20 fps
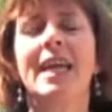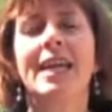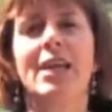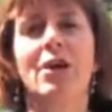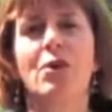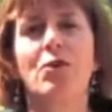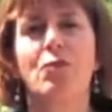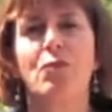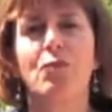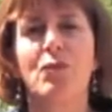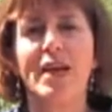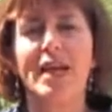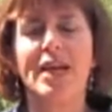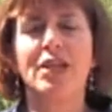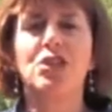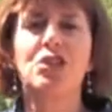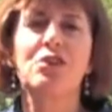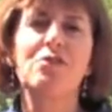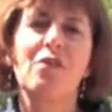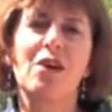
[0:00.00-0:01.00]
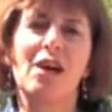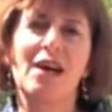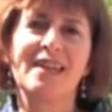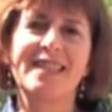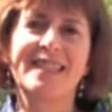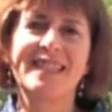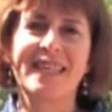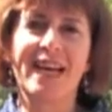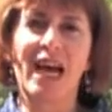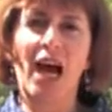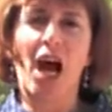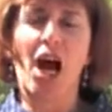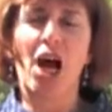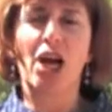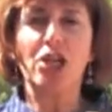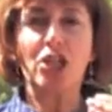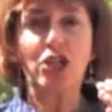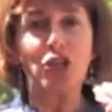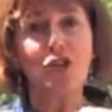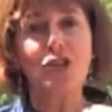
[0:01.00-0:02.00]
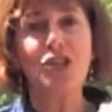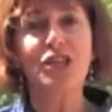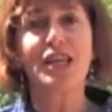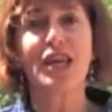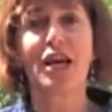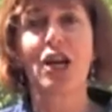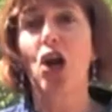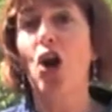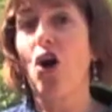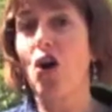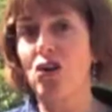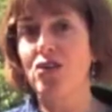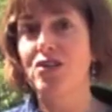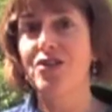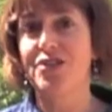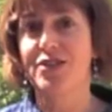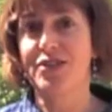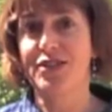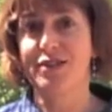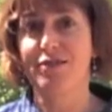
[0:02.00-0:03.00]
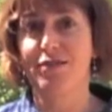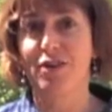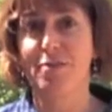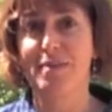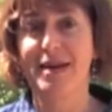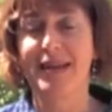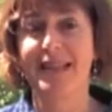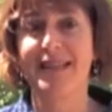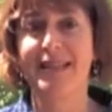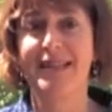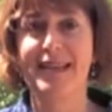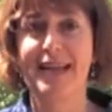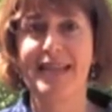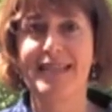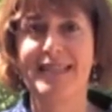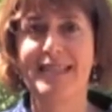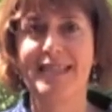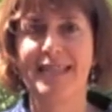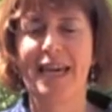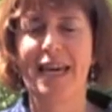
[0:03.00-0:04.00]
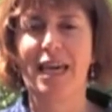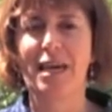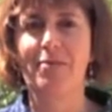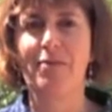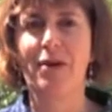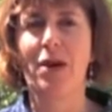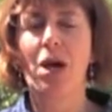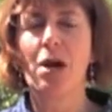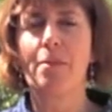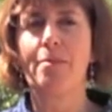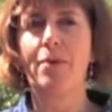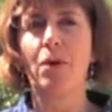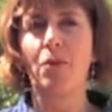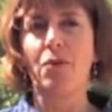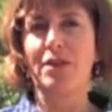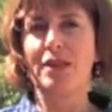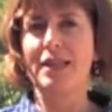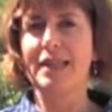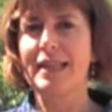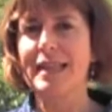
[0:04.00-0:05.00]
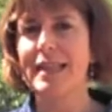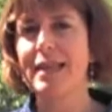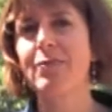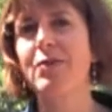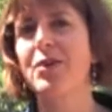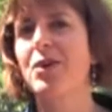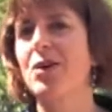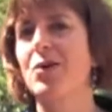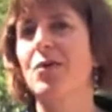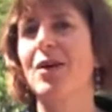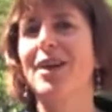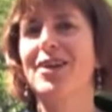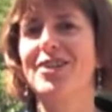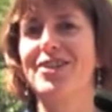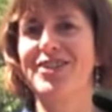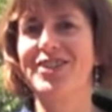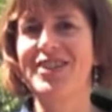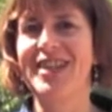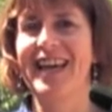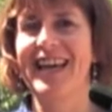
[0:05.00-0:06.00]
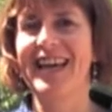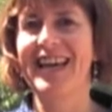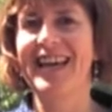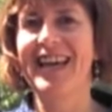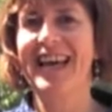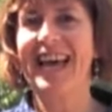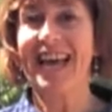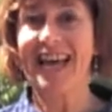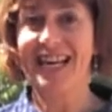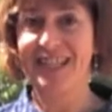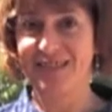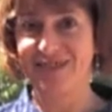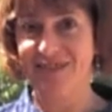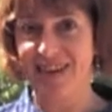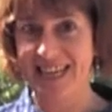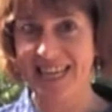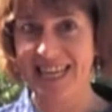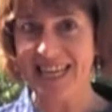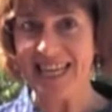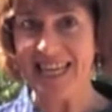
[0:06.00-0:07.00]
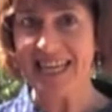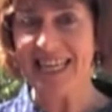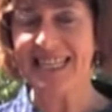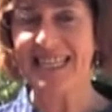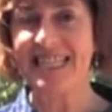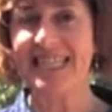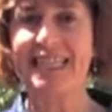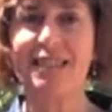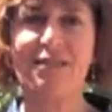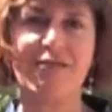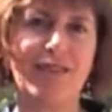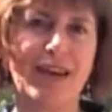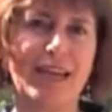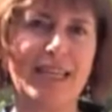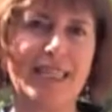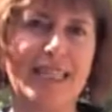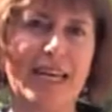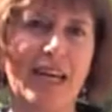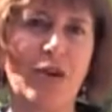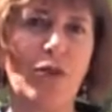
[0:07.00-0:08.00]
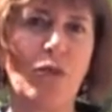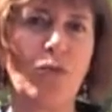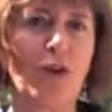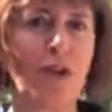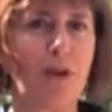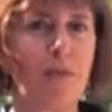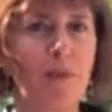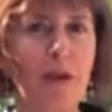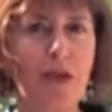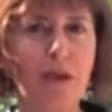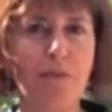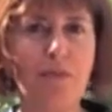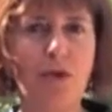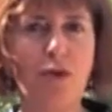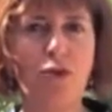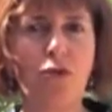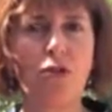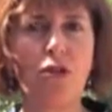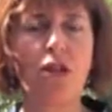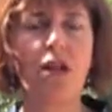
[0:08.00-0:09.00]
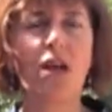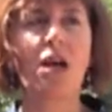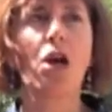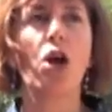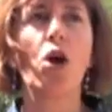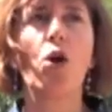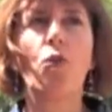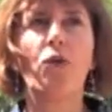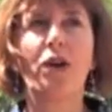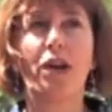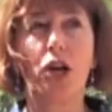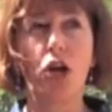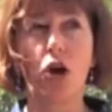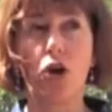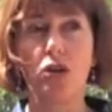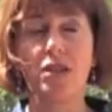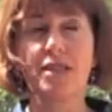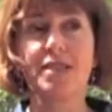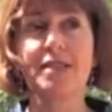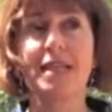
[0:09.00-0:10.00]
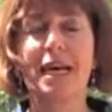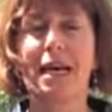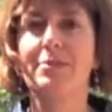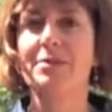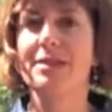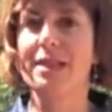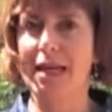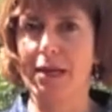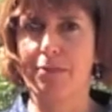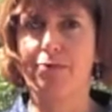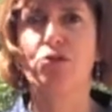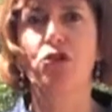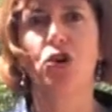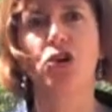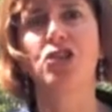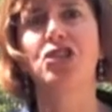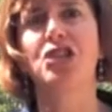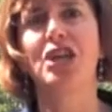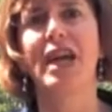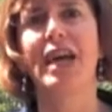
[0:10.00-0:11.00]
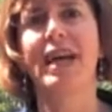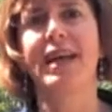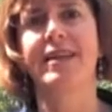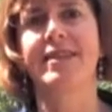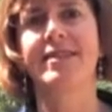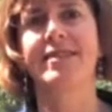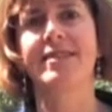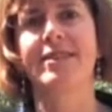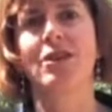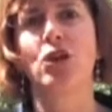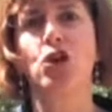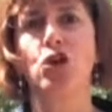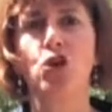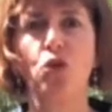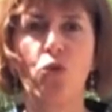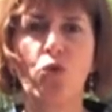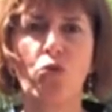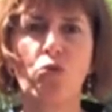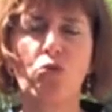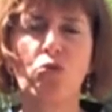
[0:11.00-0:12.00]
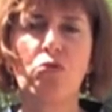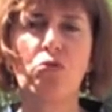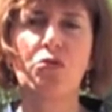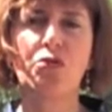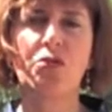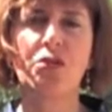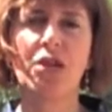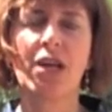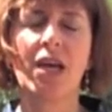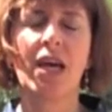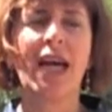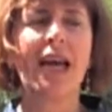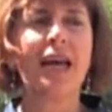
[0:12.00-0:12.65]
Now, each of us are usually unconscious of our mental landscape, but with a little bit of questioning, it's very easy to find out where people, where concepts like projects, goals,